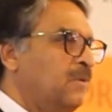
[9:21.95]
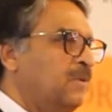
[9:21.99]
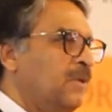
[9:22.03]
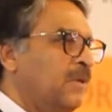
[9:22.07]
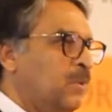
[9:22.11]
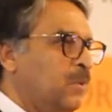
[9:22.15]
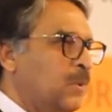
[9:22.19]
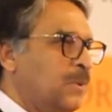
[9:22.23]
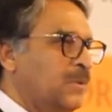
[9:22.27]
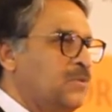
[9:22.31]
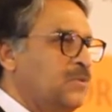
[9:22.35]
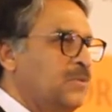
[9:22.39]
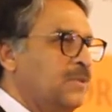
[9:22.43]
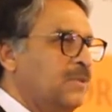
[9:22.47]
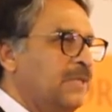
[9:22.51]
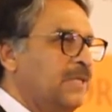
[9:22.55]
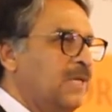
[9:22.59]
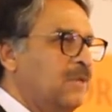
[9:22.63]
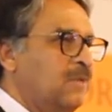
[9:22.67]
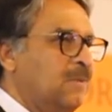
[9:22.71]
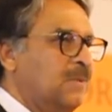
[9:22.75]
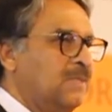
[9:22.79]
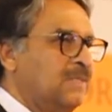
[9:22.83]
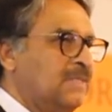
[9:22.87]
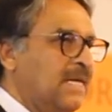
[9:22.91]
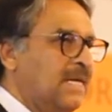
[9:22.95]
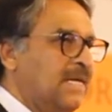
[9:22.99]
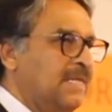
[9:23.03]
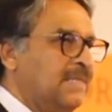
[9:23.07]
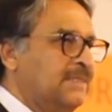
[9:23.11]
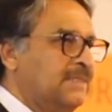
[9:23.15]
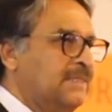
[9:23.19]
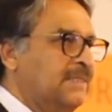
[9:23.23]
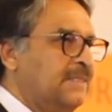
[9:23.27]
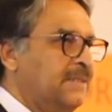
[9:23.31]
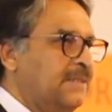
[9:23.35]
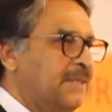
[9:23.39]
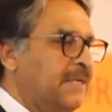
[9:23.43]
to a question that was
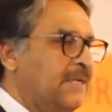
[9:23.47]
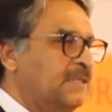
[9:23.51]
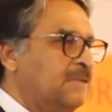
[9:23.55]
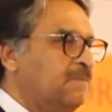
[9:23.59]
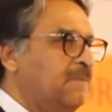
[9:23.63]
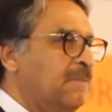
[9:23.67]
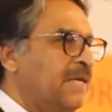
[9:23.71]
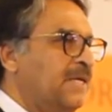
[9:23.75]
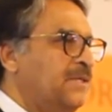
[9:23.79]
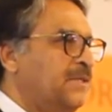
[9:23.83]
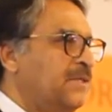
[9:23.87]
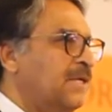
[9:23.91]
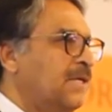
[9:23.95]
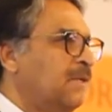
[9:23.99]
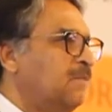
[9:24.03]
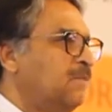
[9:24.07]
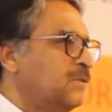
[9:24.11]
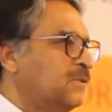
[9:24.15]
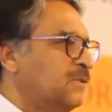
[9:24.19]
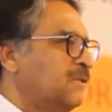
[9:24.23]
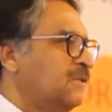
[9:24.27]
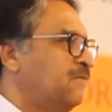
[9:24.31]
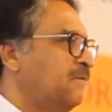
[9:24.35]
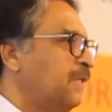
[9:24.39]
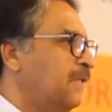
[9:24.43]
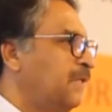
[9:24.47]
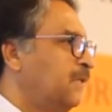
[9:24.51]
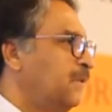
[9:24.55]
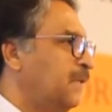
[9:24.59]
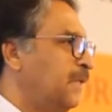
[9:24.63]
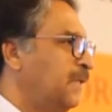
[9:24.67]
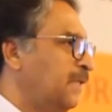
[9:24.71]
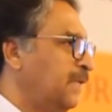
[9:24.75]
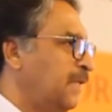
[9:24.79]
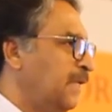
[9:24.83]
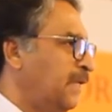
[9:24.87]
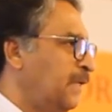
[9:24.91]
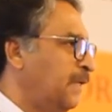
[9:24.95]
raised by Jalil Mustafa
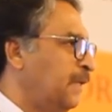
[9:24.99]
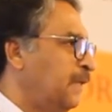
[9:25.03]
during